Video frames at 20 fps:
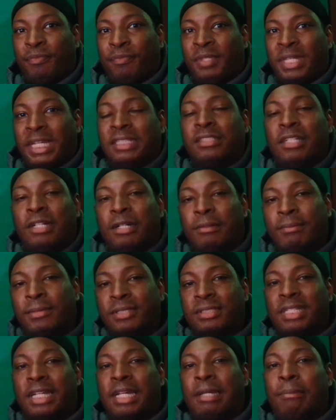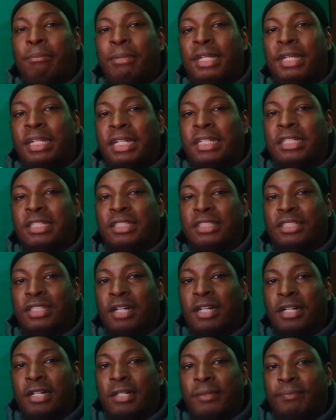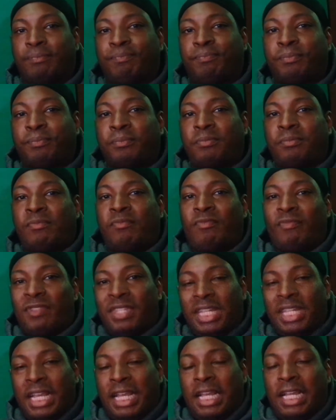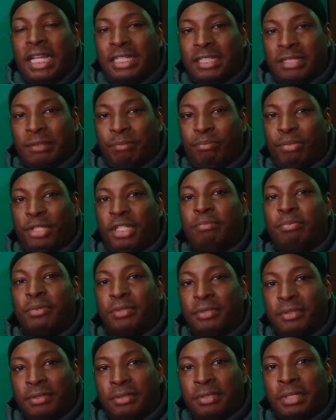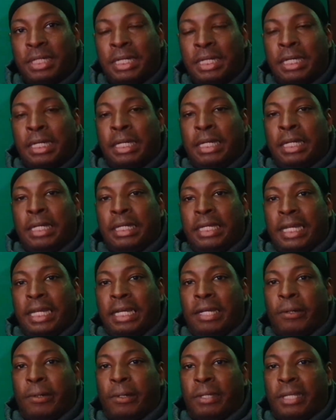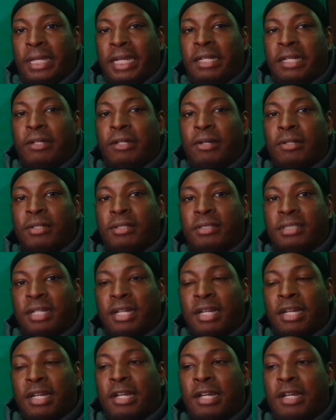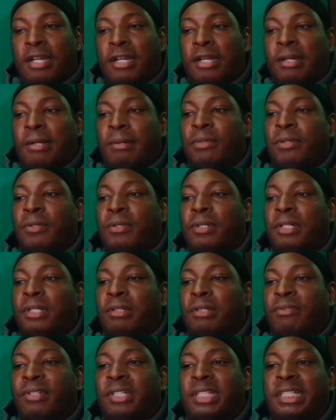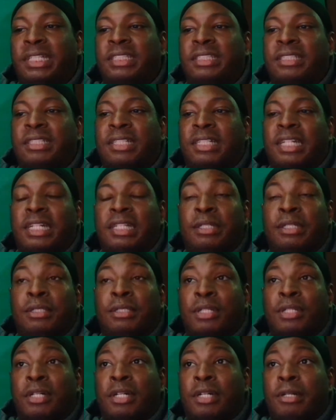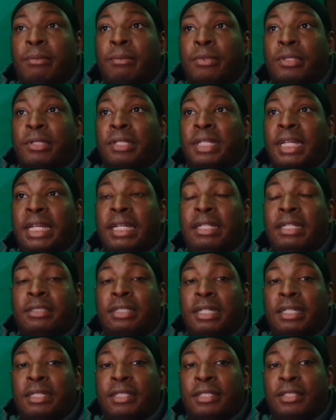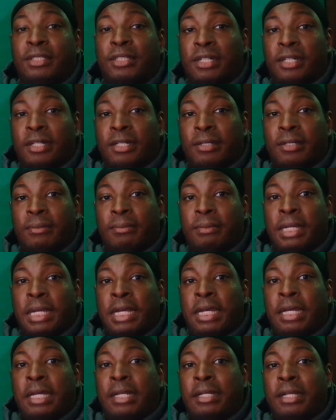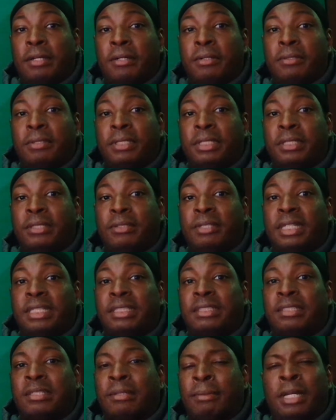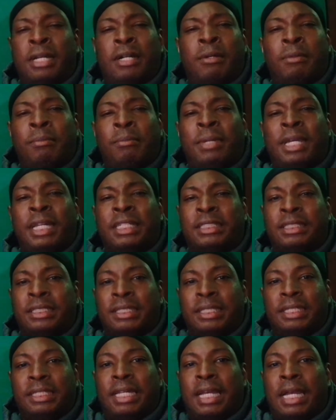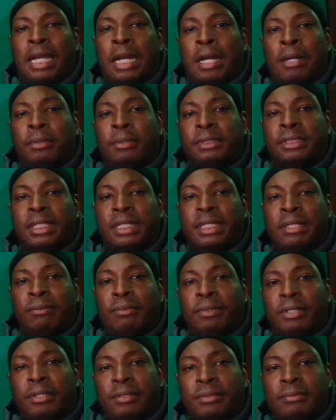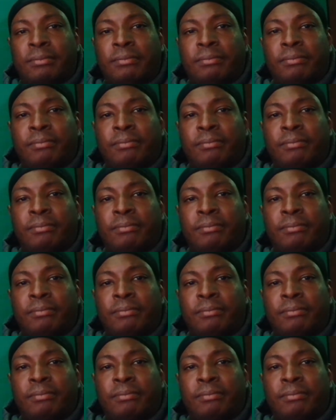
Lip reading: It's almost like being at a job and the people that are late all the time or really suck at the job or lazy at the job, not only do they somehow manage to get the hours that they want,